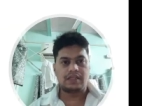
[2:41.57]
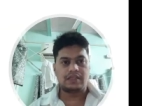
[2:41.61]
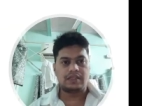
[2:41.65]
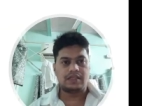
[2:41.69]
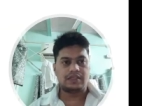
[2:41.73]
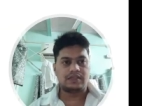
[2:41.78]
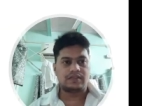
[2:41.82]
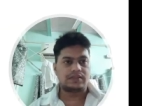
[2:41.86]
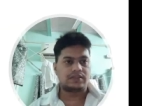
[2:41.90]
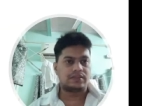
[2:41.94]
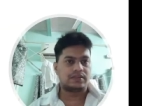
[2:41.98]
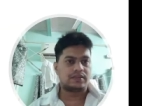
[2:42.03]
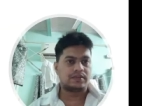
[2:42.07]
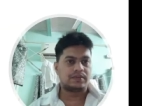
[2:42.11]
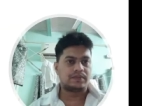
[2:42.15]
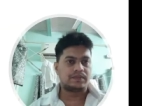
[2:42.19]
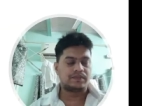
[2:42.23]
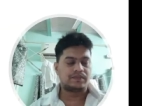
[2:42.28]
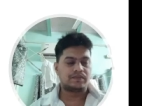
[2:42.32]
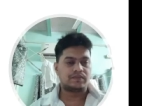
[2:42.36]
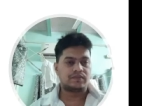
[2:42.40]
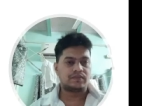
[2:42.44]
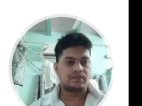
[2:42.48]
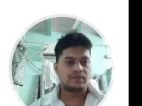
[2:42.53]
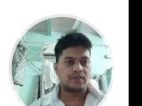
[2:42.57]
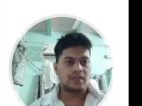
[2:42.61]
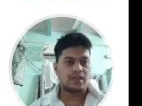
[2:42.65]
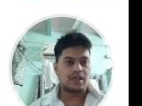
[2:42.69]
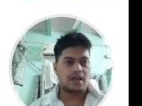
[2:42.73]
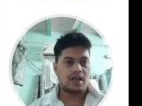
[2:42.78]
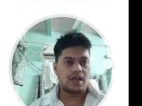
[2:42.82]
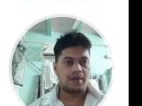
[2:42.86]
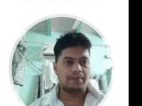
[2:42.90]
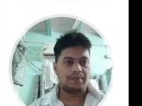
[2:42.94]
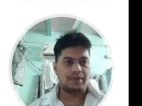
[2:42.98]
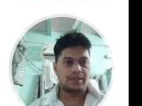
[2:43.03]
this.
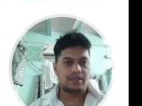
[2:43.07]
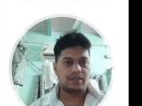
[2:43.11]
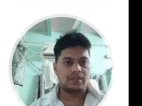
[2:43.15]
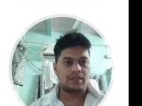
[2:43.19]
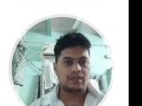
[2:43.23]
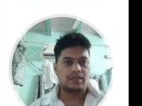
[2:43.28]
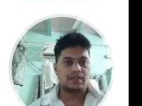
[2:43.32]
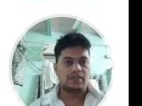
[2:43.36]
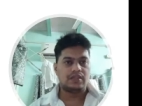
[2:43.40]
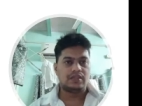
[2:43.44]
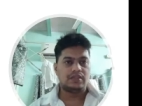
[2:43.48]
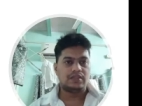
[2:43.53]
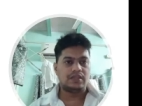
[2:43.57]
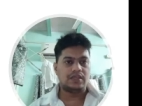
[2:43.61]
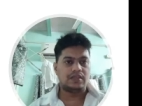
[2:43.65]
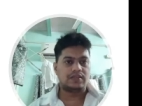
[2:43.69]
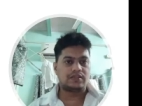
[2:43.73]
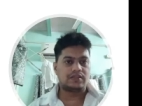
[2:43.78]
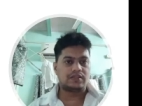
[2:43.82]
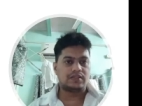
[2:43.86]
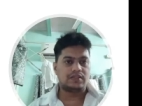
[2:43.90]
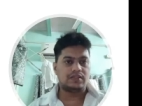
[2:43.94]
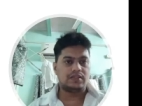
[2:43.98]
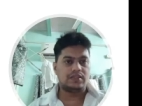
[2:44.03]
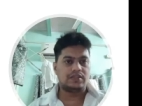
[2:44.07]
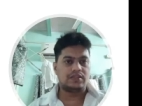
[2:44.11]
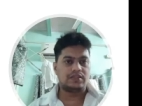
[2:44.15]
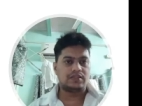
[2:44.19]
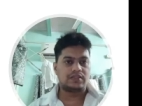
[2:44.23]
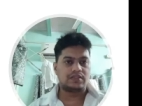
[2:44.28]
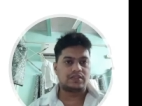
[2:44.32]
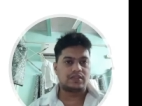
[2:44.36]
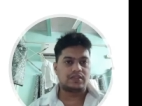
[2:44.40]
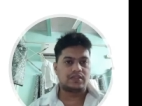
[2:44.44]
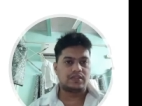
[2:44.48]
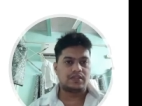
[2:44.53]
I mean, yes, this
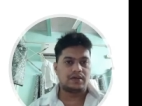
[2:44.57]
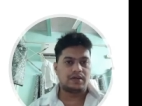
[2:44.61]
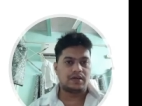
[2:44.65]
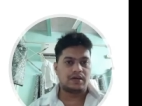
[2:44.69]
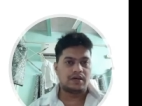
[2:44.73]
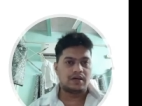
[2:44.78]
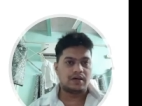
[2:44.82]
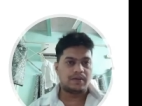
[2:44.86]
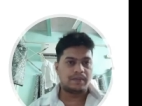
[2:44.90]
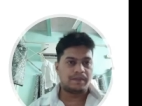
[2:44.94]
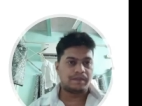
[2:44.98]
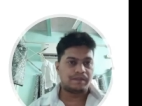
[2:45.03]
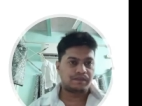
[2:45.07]
is the